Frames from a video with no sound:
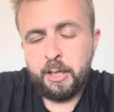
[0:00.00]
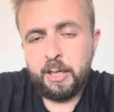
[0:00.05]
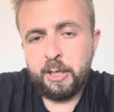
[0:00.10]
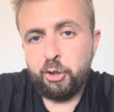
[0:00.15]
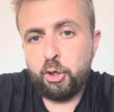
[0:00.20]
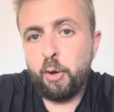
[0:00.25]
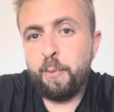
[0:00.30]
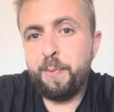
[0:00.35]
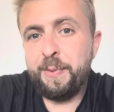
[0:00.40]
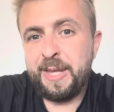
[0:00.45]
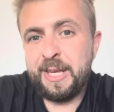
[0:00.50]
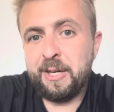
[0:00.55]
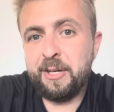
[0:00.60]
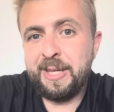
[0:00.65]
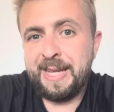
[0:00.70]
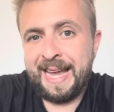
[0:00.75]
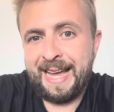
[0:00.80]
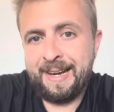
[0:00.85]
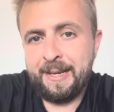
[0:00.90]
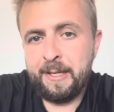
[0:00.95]
top tier
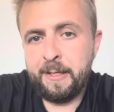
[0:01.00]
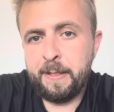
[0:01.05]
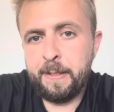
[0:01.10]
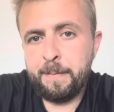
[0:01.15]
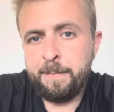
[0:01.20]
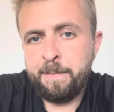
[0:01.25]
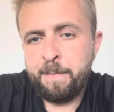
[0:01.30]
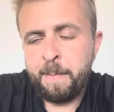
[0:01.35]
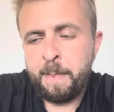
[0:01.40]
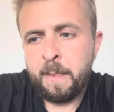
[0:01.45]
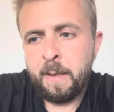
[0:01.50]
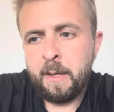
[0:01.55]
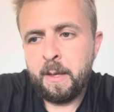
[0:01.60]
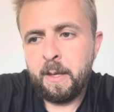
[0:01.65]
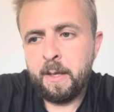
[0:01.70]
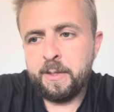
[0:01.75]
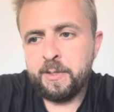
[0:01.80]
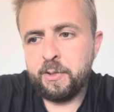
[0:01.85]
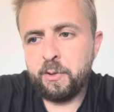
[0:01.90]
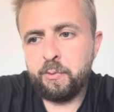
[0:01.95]
talent.
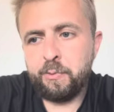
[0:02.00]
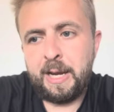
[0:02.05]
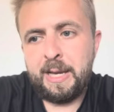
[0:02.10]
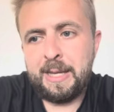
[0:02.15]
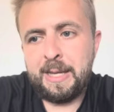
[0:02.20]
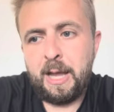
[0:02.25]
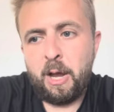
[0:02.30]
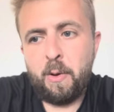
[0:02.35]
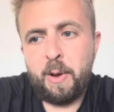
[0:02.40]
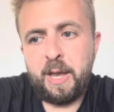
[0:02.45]
So right now,